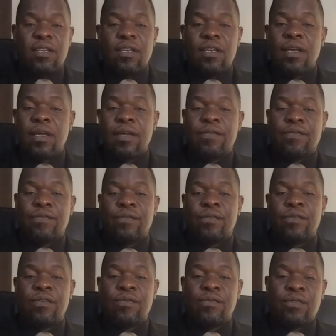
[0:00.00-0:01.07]

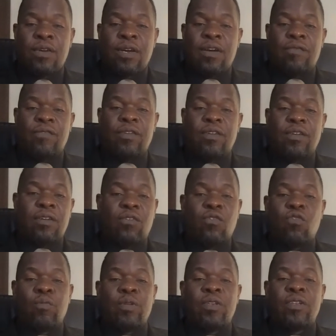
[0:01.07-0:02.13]
helpful if you have a
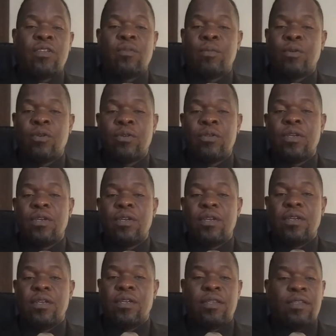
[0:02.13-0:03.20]
co-mediator because
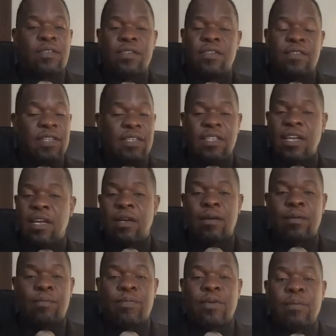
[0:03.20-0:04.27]
uh, things that
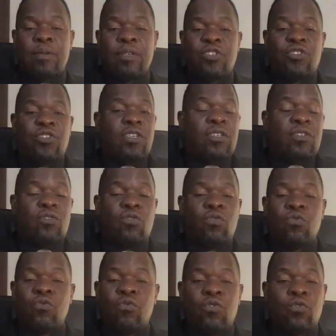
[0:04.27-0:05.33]
are probably strange to
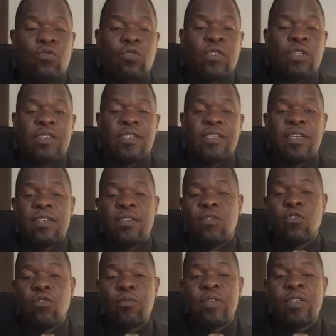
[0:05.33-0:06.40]
you, you don't understand. The
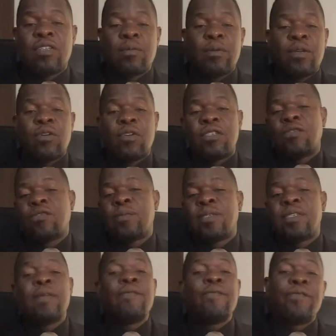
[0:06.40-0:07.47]
community, because it's from the
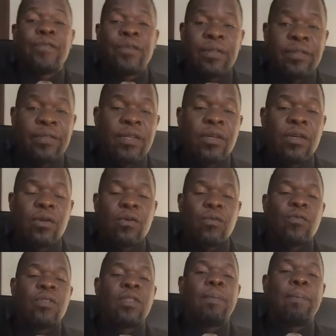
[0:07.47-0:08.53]
same field,
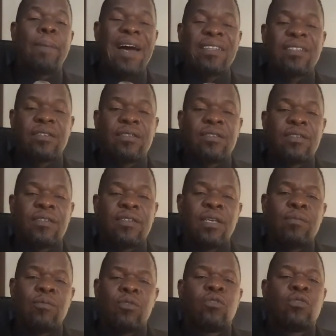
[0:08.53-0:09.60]
the artist is
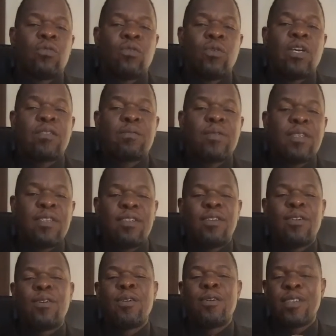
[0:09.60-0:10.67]
able to explain,
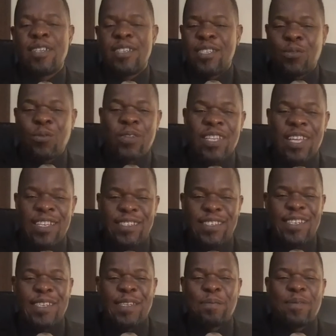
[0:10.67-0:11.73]
oh, okay, this is what they're
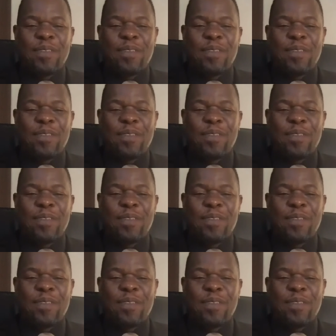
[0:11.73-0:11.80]
saying,